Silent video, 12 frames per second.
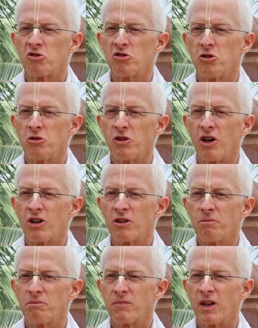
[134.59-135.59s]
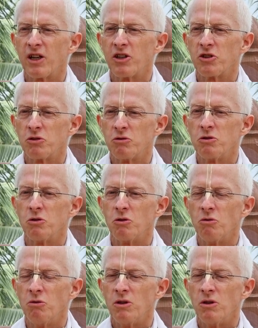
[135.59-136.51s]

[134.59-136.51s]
too young and too new,